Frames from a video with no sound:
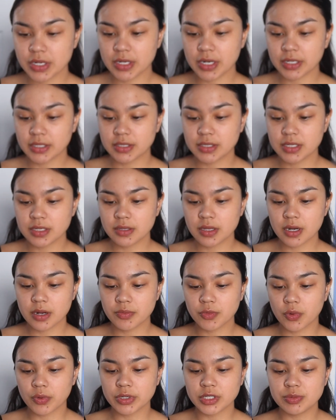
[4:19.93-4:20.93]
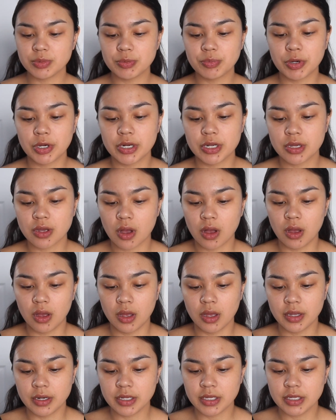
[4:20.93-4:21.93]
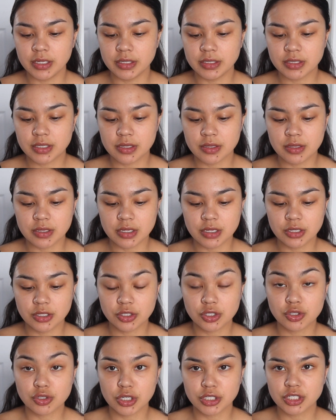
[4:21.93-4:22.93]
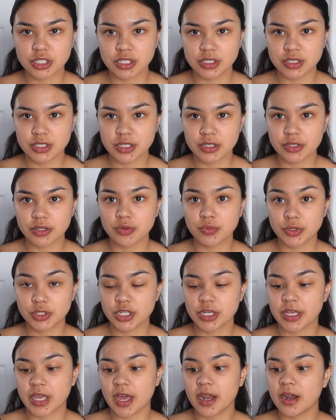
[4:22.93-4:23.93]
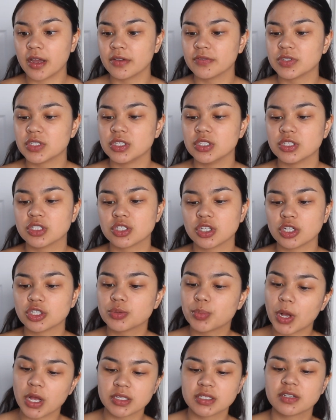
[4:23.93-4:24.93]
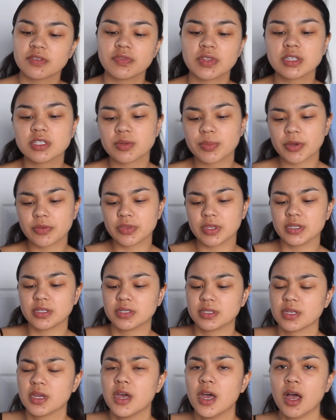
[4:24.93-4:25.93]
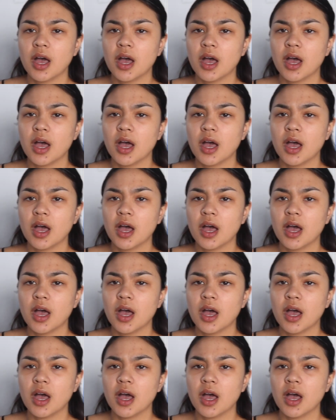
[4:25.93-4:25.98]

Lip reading: next thing that I'm going to be putting on is the Stretch Concealer, which again, I've seen such positive things about this.